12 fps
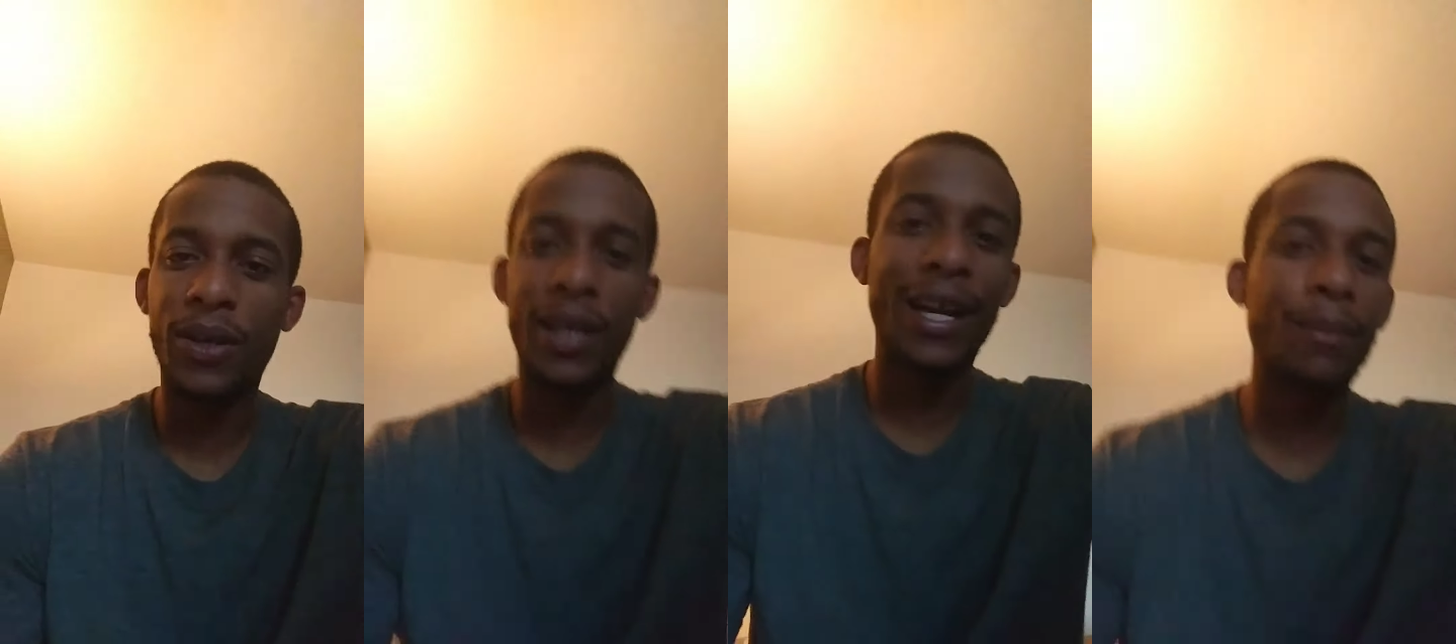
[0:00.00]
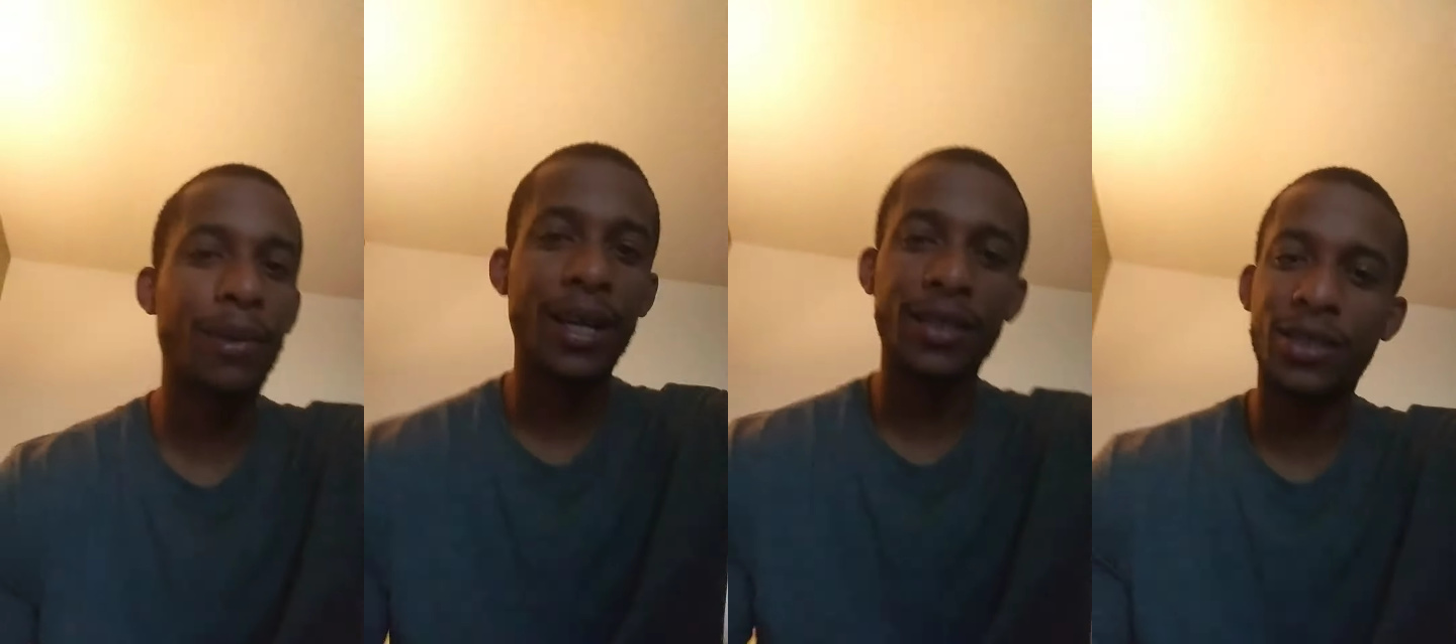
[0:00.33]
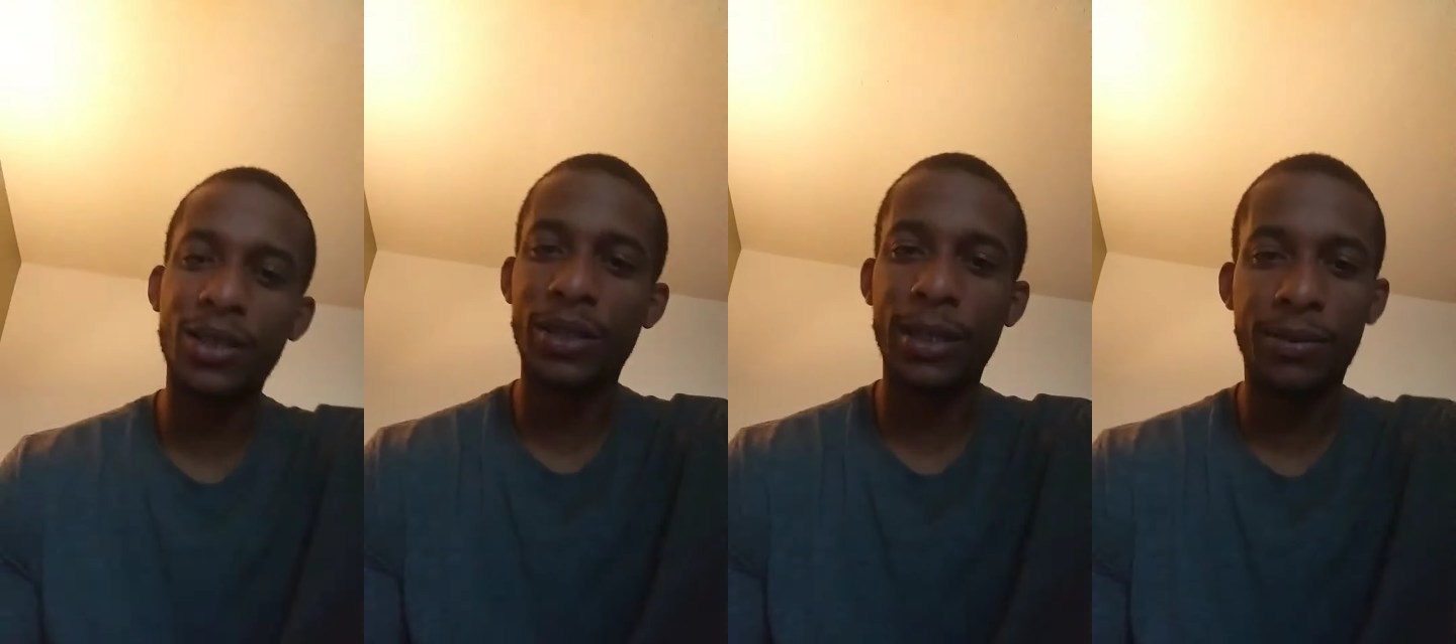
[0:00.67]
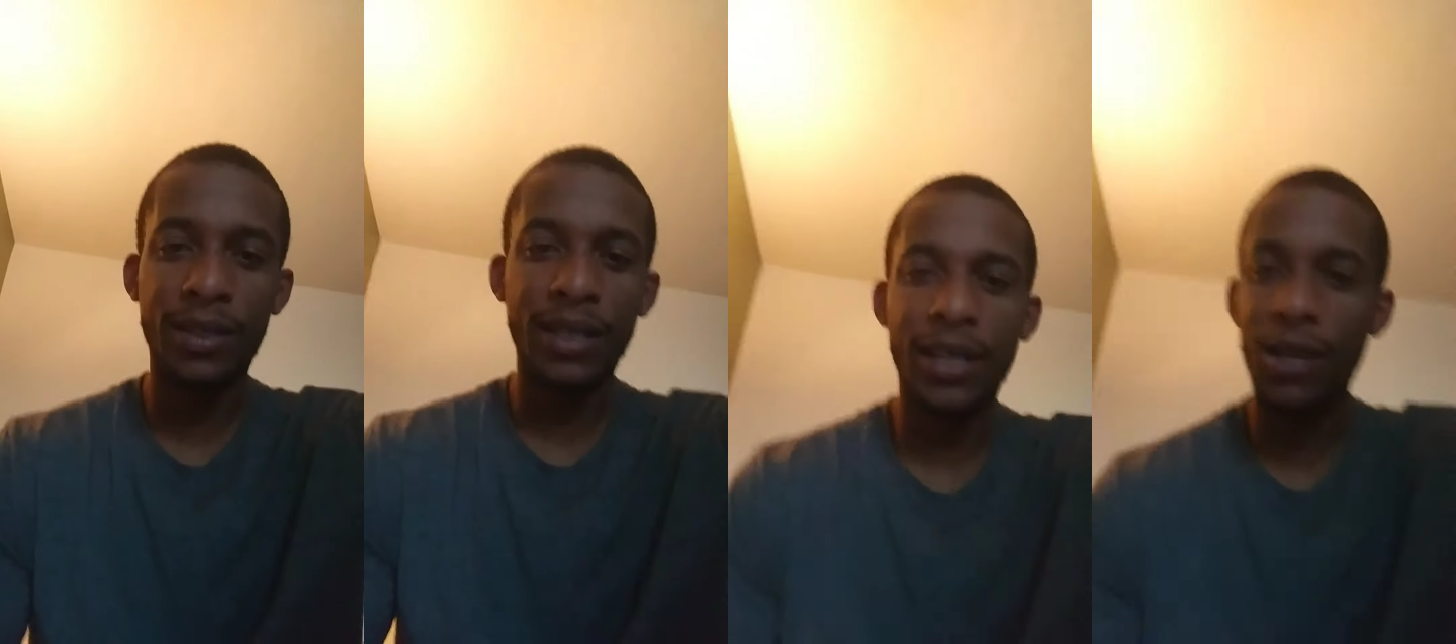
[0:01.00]
everybody's still
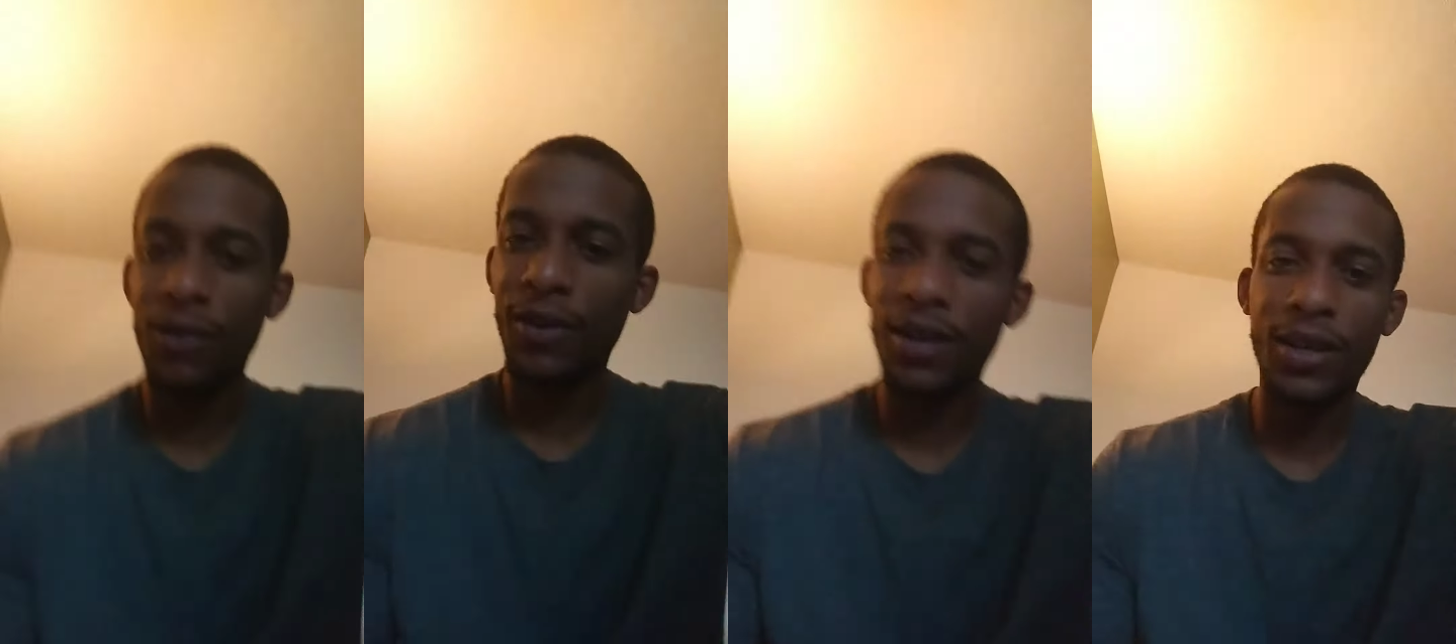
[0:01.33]
Dipset. Hell, bro,